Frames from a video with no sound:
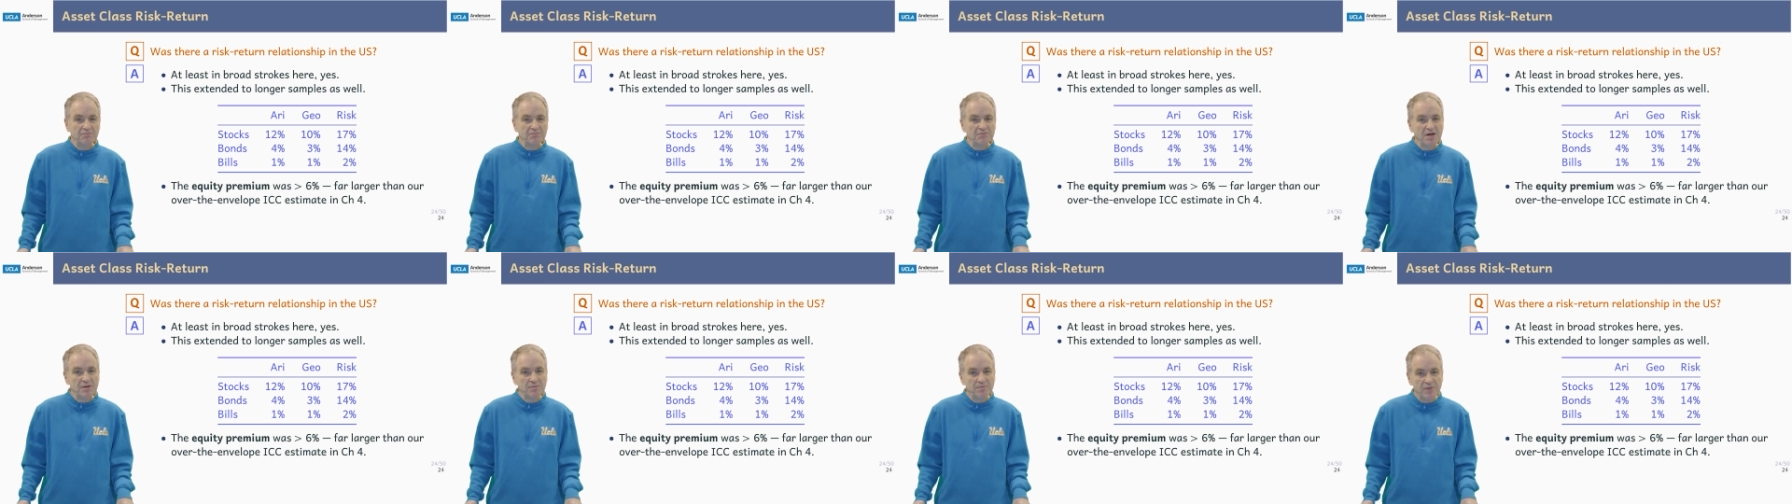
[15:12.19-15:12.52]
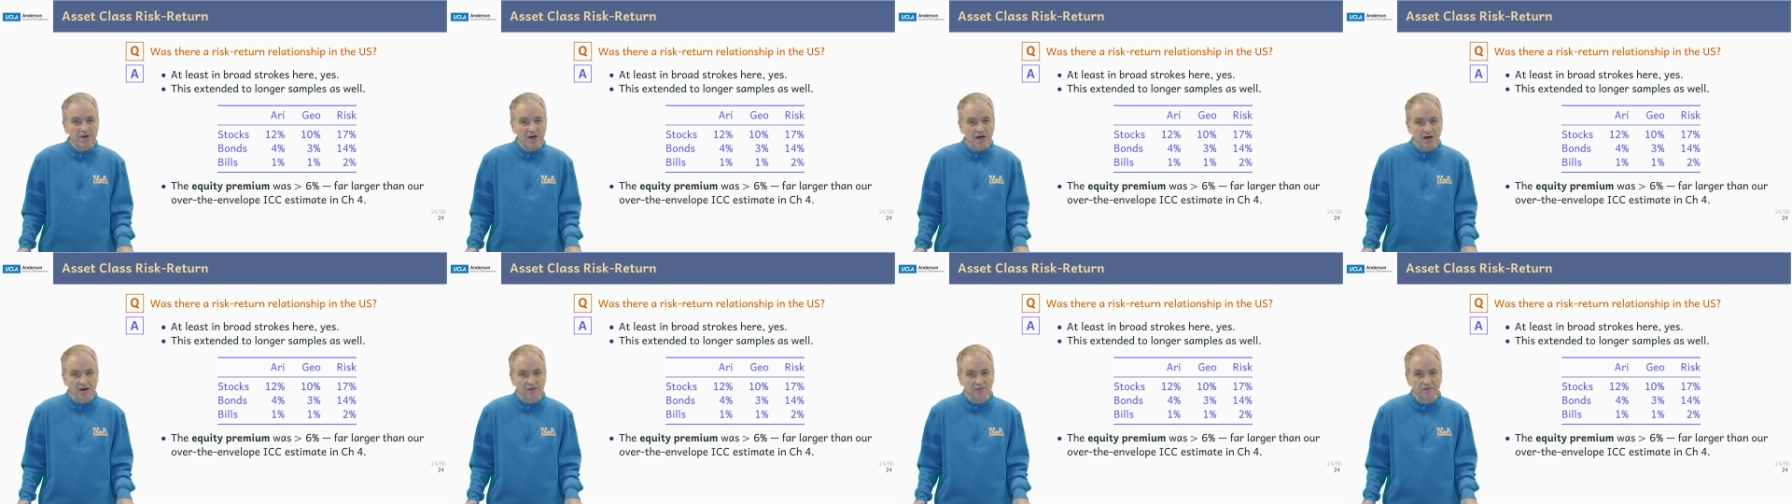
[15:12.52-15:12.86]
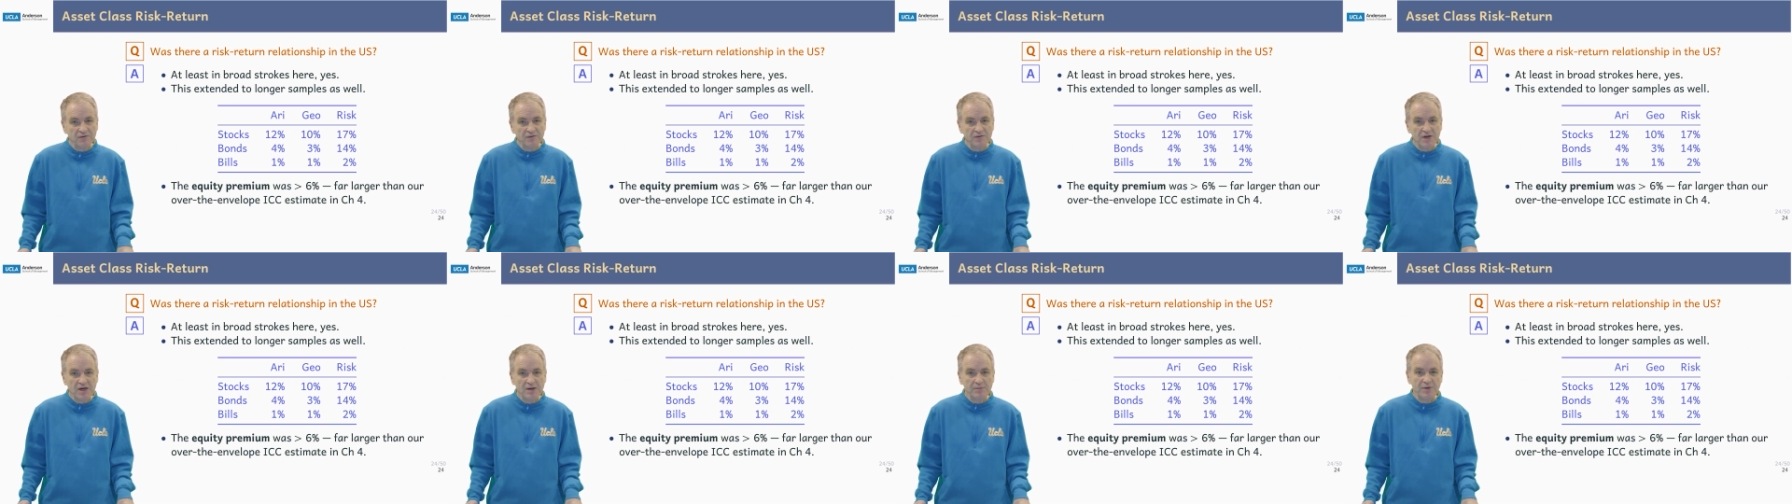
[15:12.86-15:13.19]

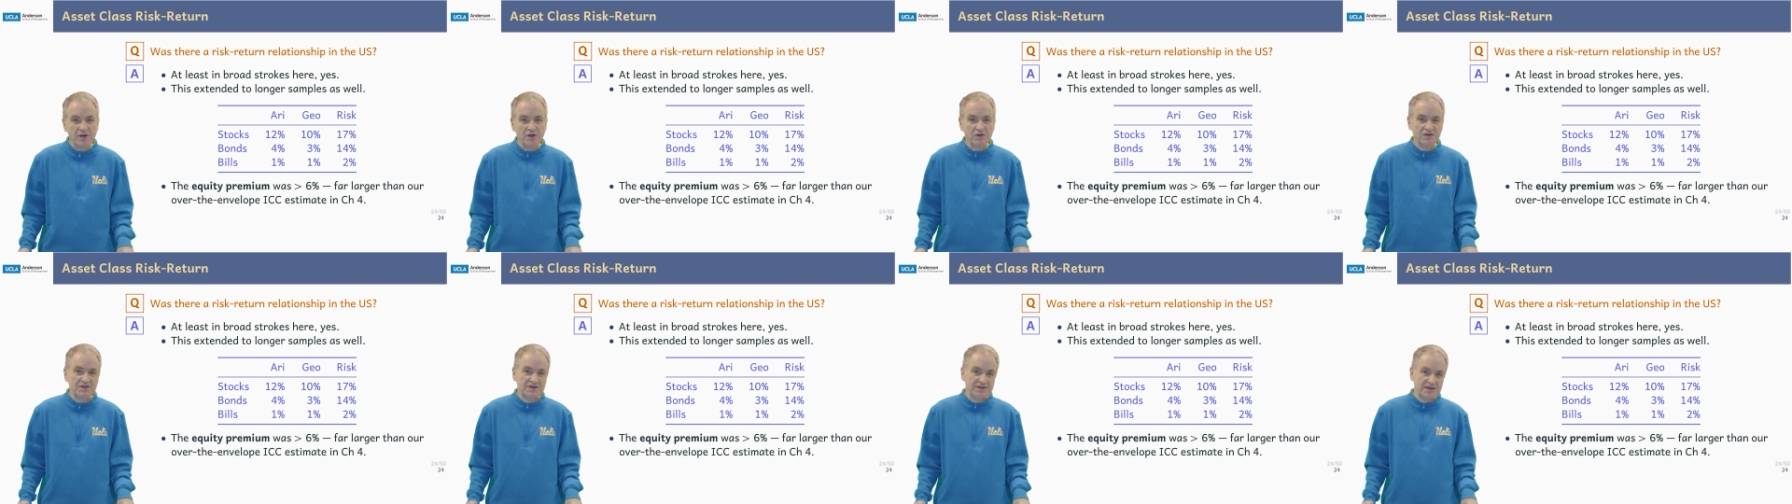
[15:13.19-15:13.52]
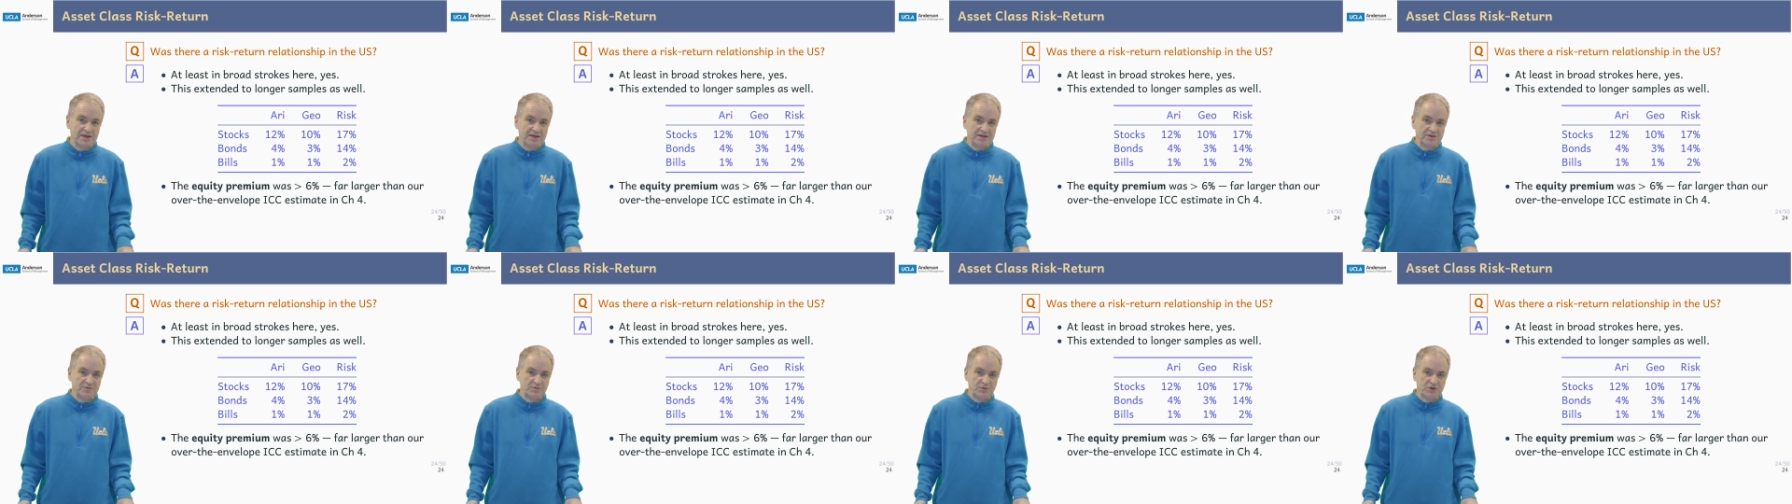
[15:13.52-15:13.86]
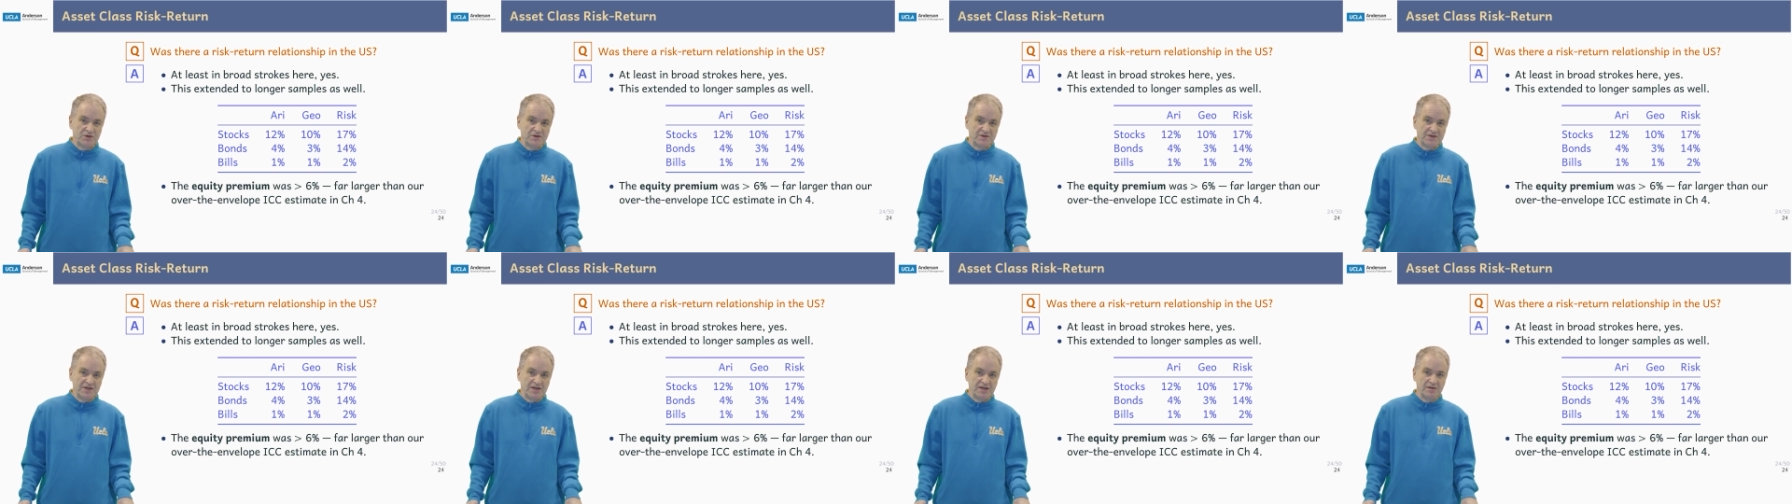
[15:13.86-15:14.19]
above about
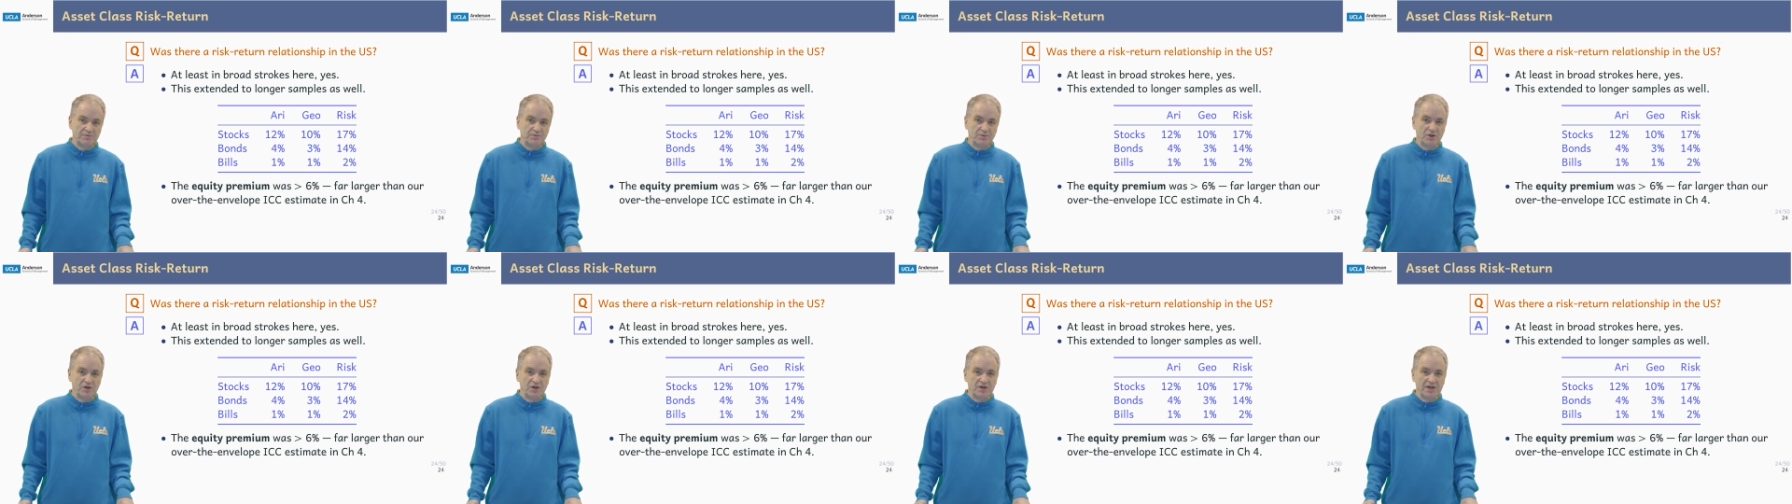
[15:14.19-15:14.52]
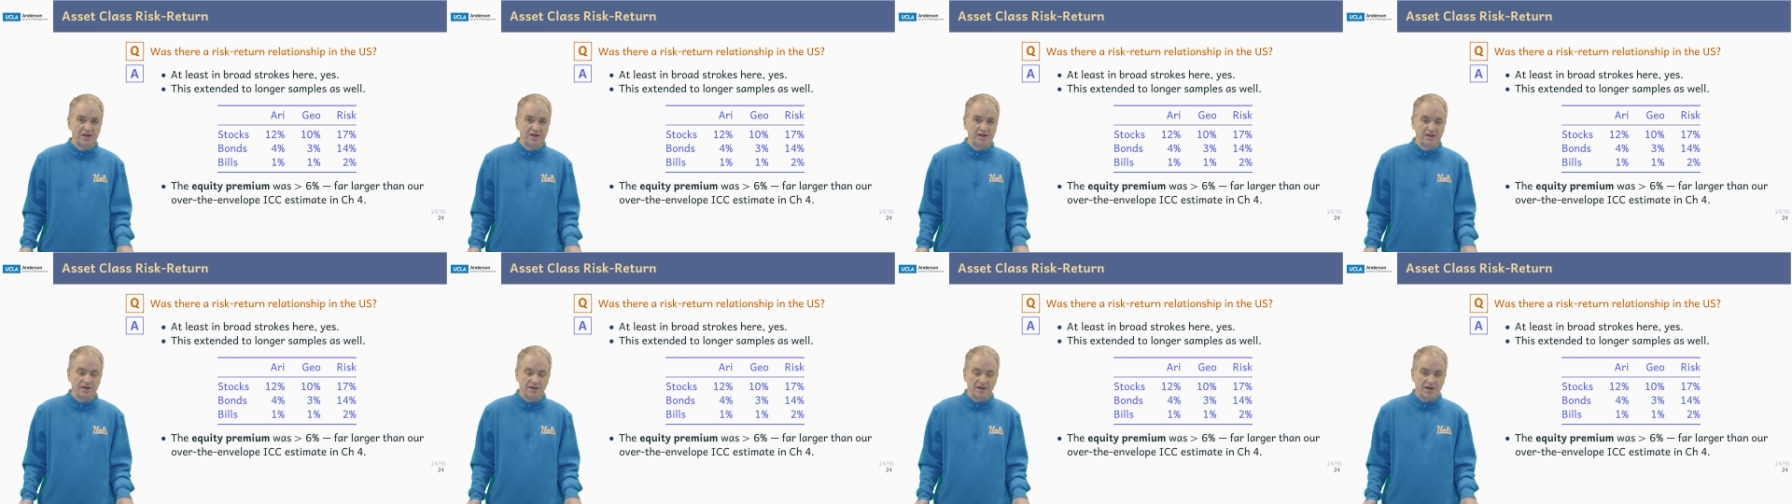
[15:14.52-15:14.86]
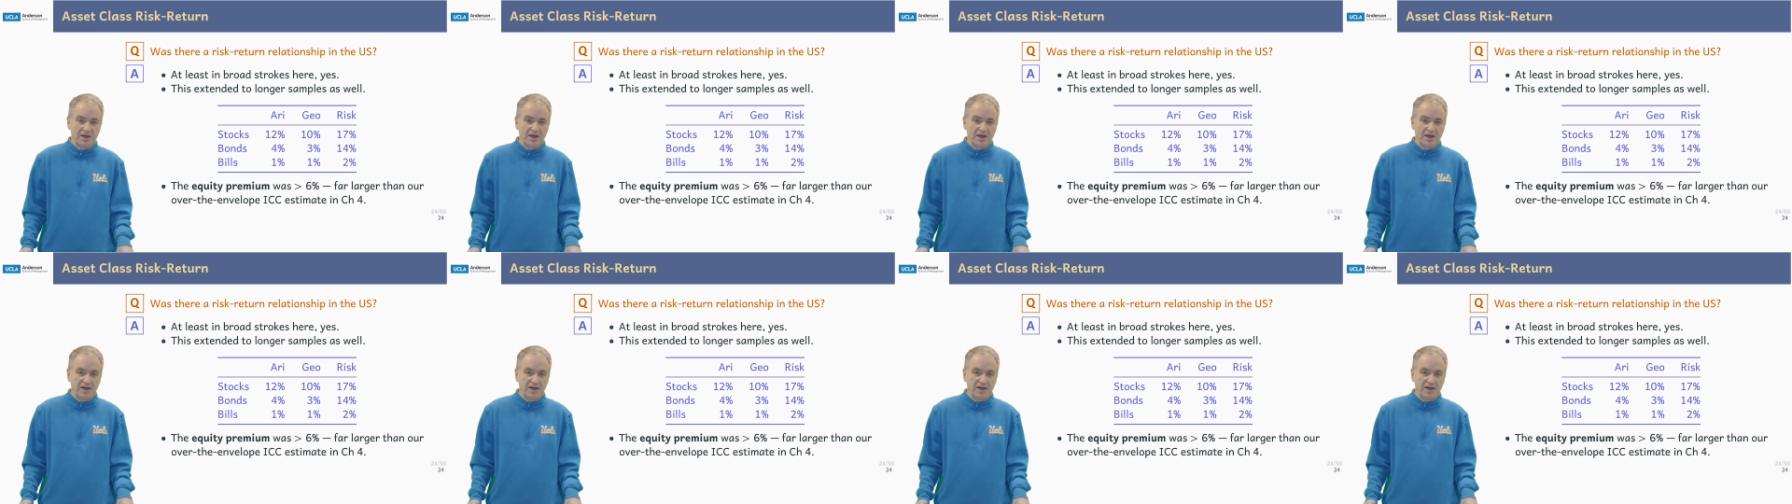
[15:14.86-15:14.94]
6% per year.